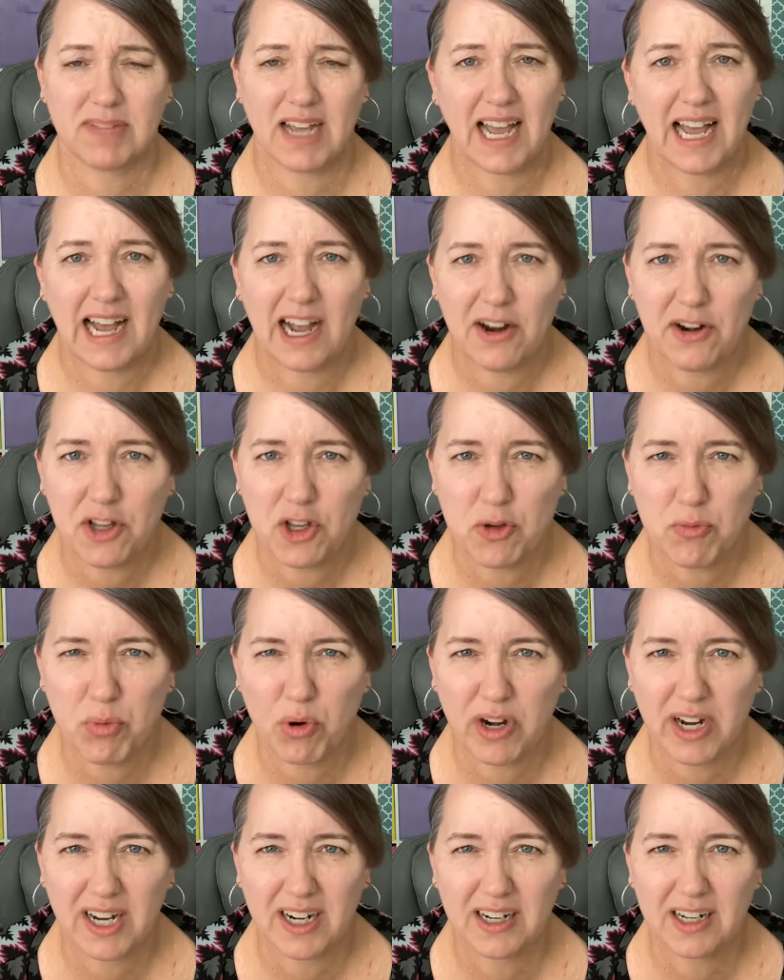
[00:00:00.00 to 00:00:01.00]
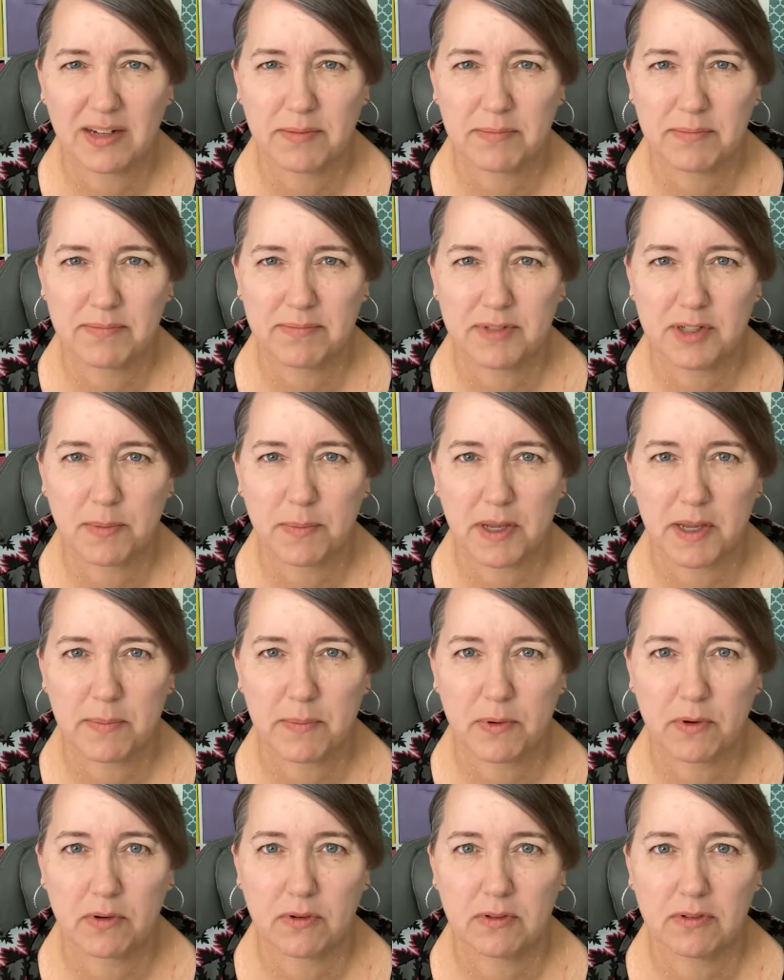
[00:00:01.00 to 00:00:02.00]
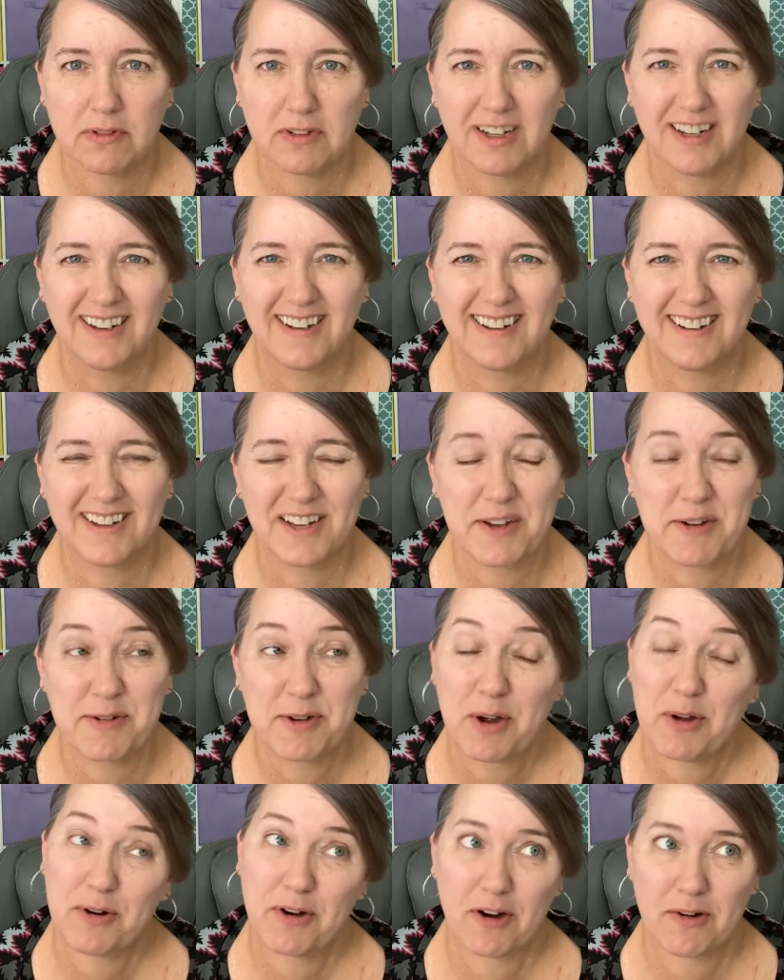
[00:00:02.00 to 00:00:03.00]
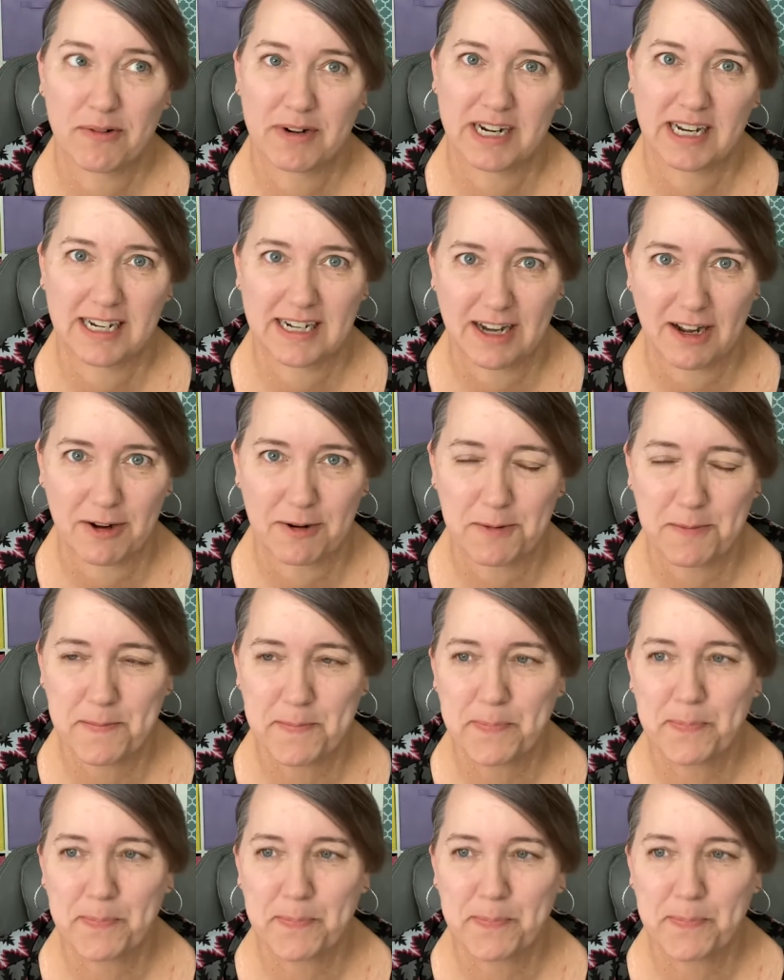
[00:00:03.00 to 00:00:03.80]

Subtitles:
how do you bring it up to people who don't already know?